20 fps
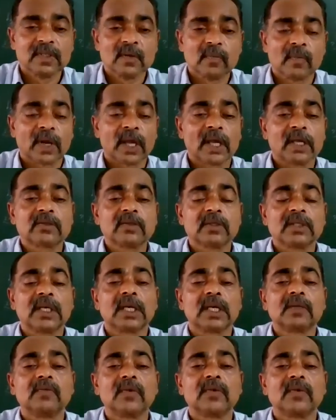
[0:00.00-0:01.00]
Prior to
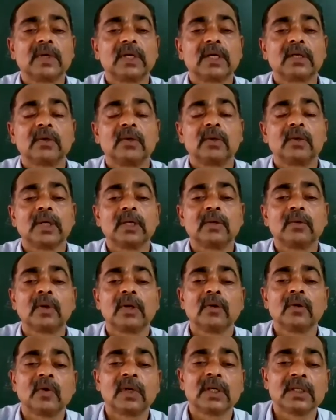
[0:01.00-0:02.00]
that, we were knowing only
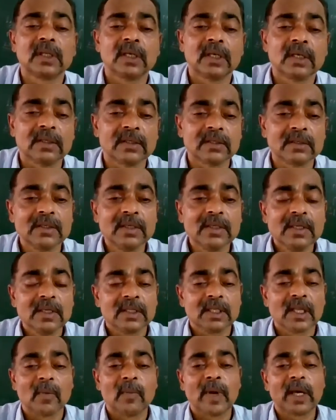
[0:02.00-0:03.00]
one thing.
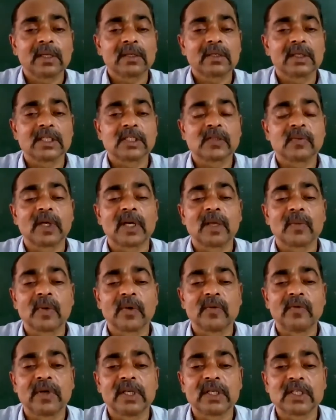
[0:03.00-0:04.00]
The matter is made up
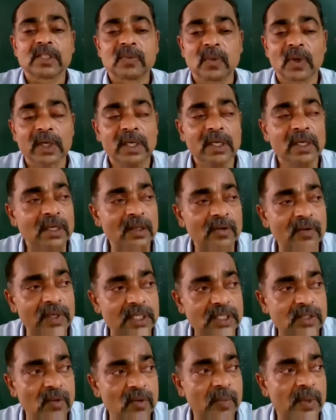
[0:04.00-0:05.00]
of very small
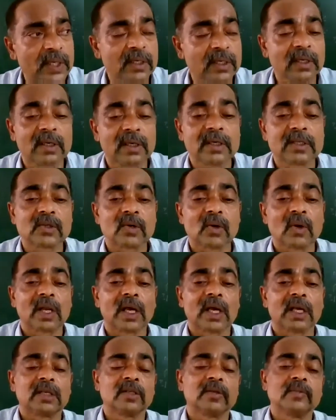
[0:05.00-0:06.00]
indivisible particles called
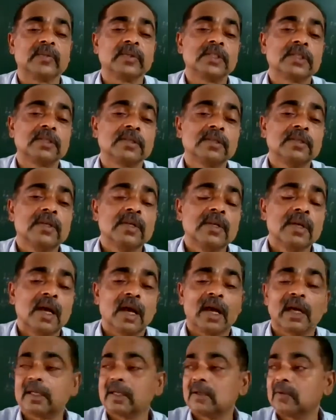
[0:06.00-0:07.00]
atoms.
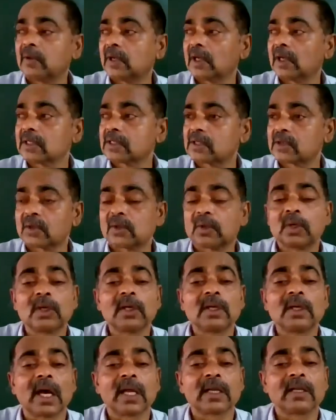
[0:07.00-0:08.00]
And it was
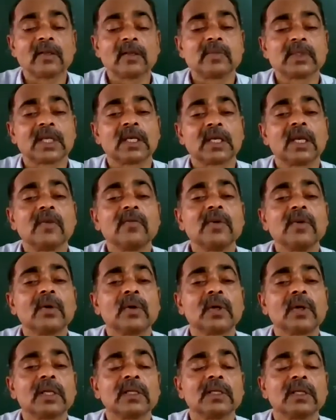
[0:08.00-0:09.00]
told atoms are heavy or
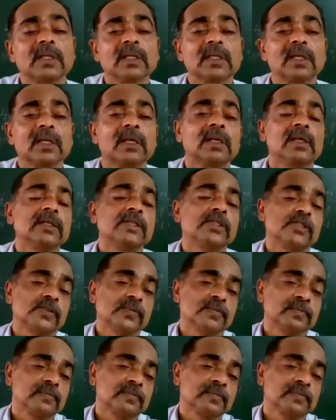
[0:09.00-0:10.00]
light, nothing
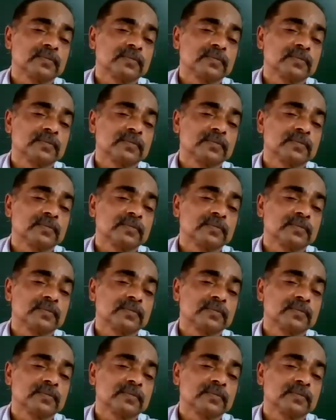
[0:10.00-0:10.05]
else.